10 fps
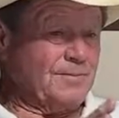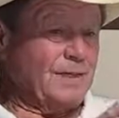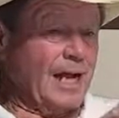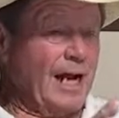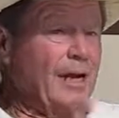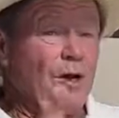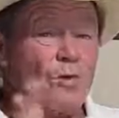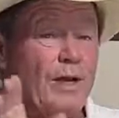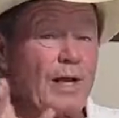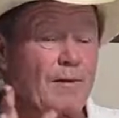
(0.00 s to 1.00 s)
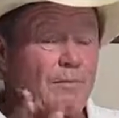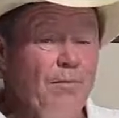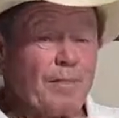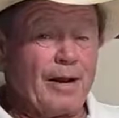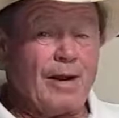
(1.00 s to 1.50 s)
I know we got a
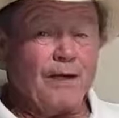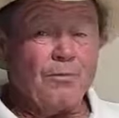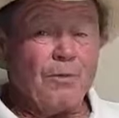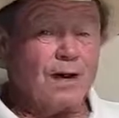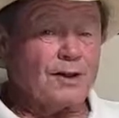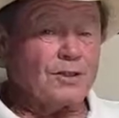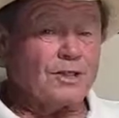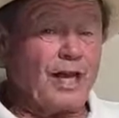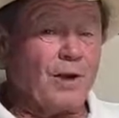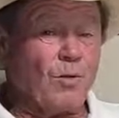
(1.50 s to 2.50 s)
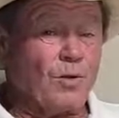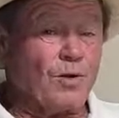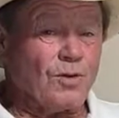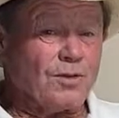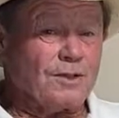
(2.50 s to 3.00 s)
brand new modern tech
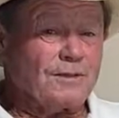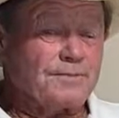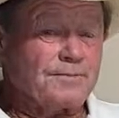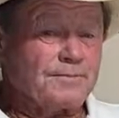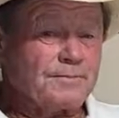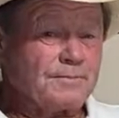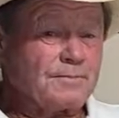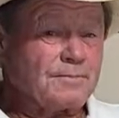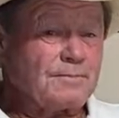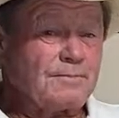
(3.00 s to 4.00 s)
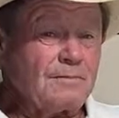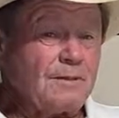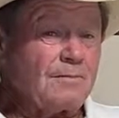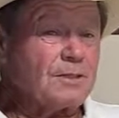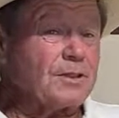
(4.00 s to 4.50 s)
world,
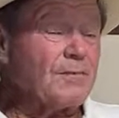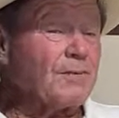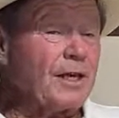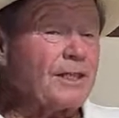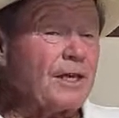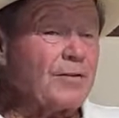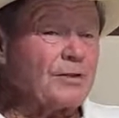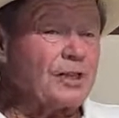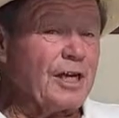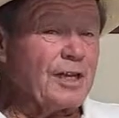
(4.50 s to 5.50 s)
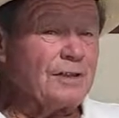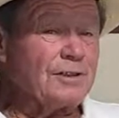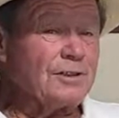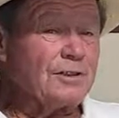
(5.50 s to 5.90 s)
but some things never change.